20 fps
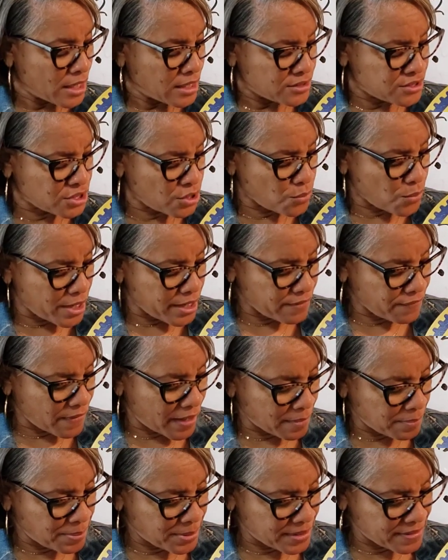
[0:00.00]
So what if
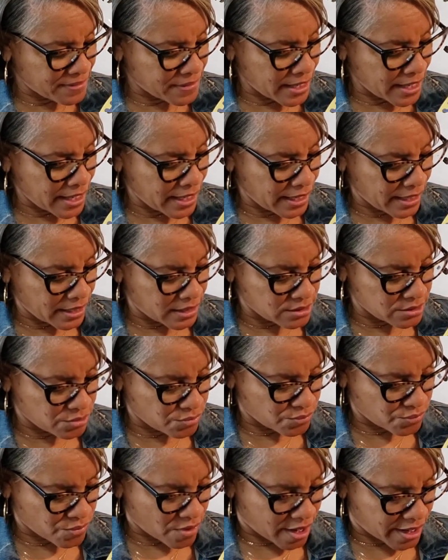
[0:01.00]
I put the
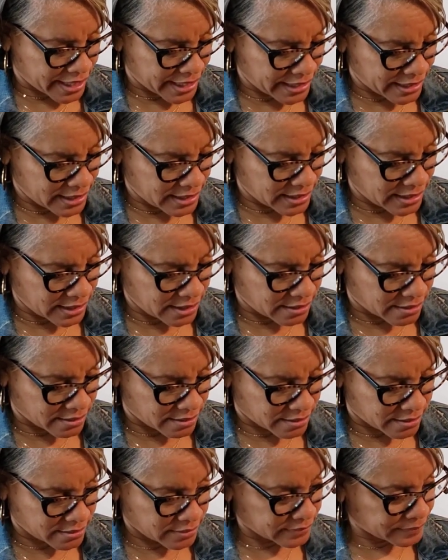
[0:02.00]
hand right
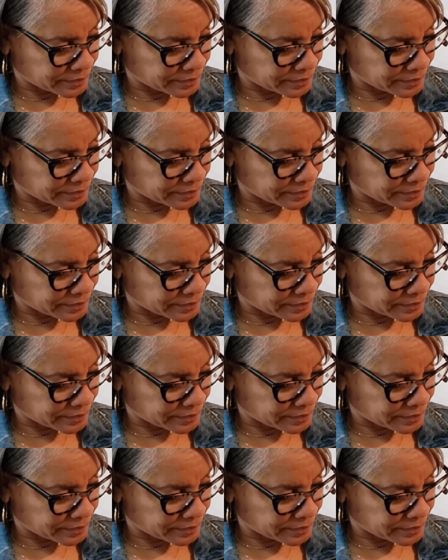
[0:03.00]
here?